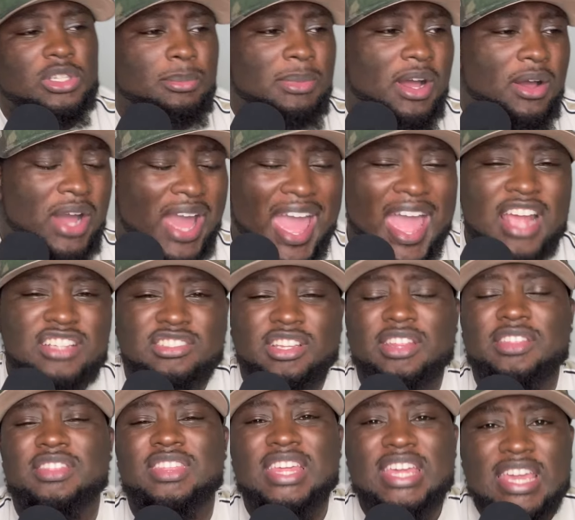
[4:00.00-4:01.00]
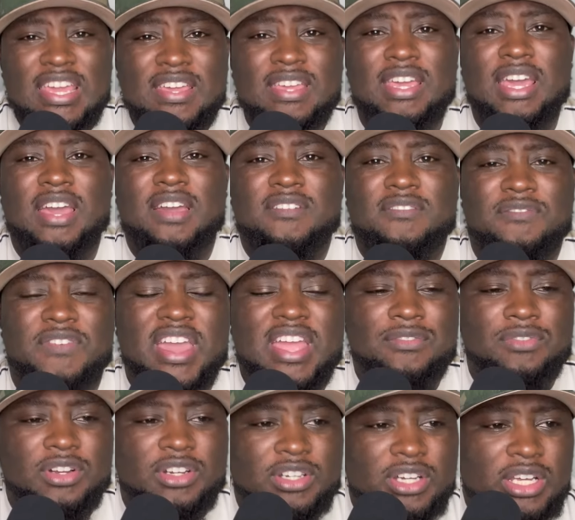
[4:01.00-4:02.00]
my actually the
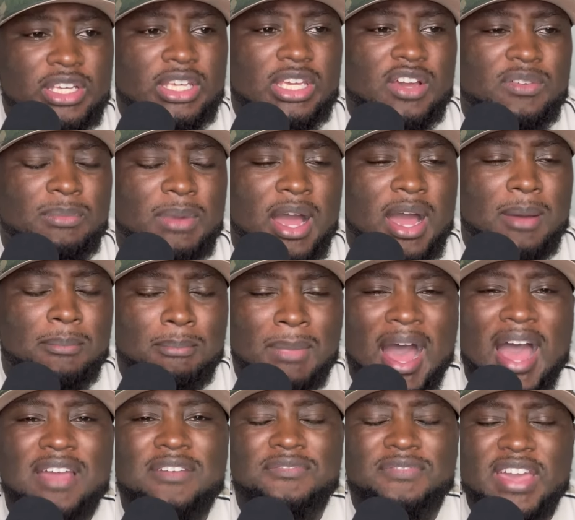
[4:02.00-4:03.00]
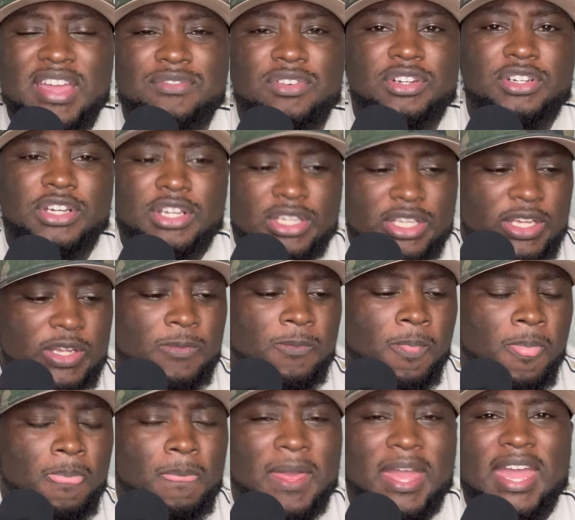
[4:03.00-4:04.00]
favorite cookie of mine, my favorite cookie.
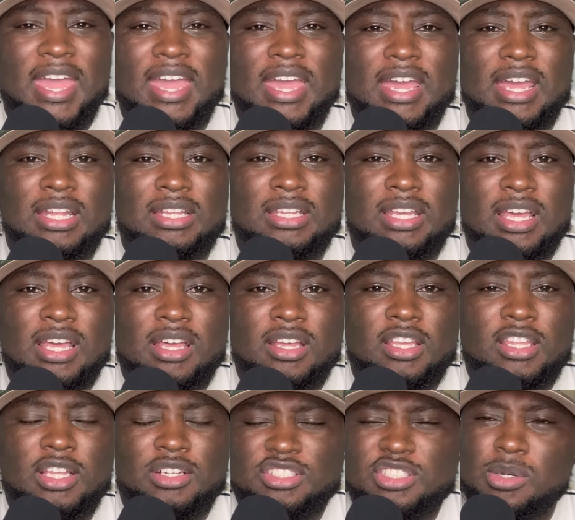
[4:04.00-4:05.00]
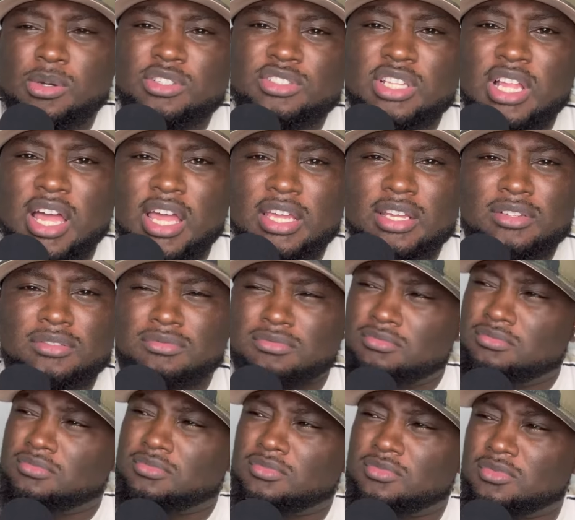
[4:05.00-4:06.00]
And, you know, she was like,
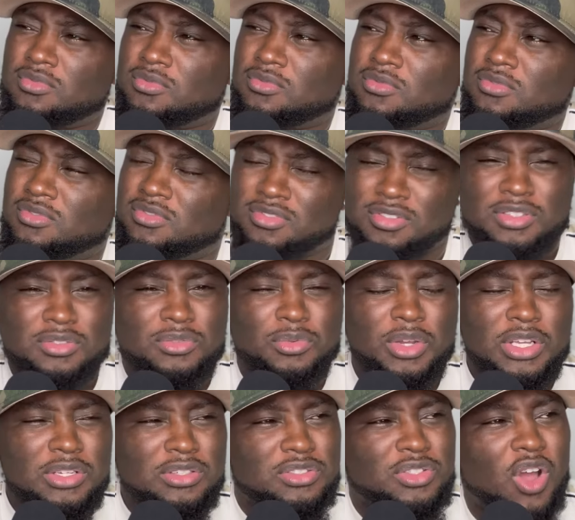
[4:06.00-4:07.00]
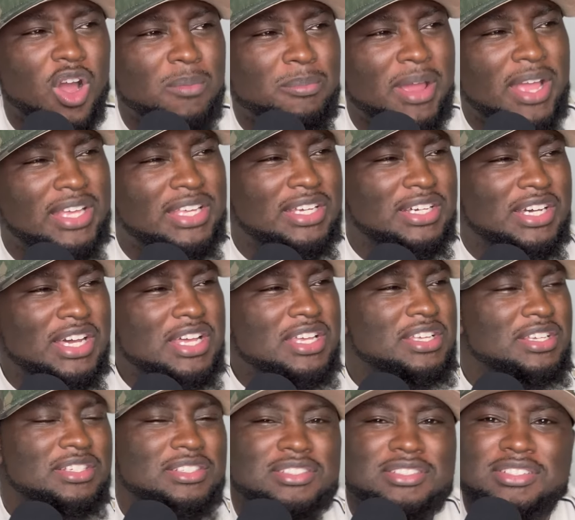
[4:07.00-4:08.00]
when you start baking
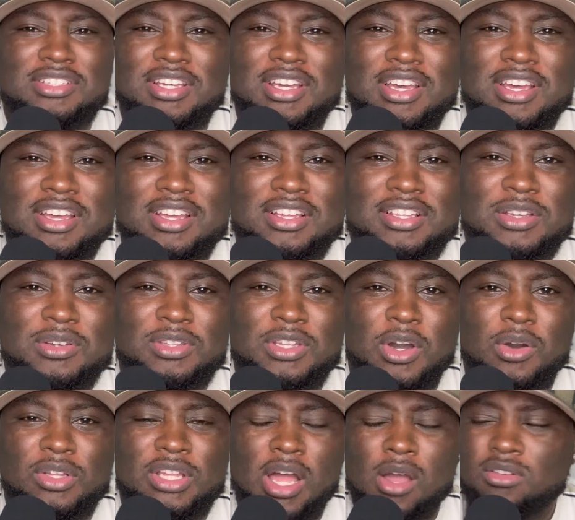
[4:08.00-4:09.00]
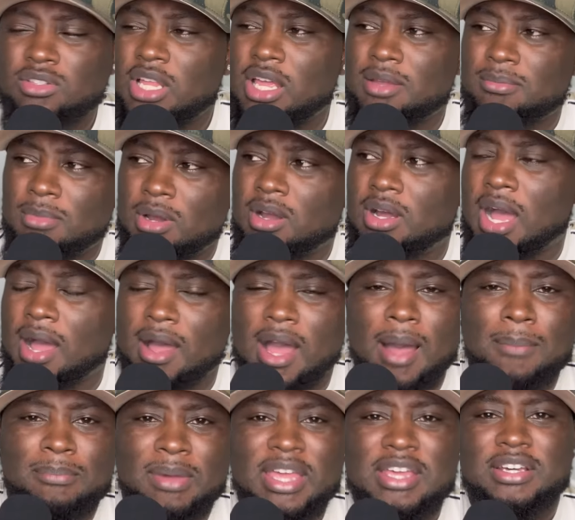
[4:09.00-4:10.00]
cookies? You know, and I was like, Mom, I, I
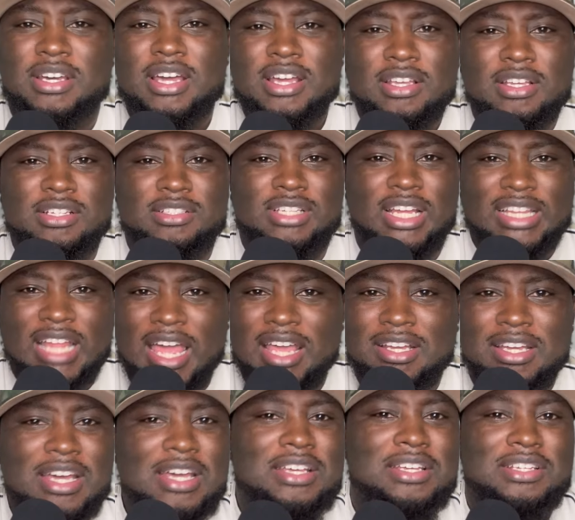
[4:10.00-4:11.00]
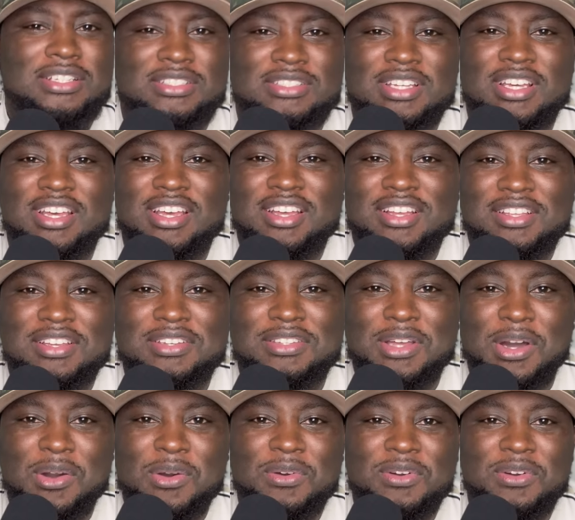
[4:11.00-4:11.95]
bake cookies. I like cookies. You know,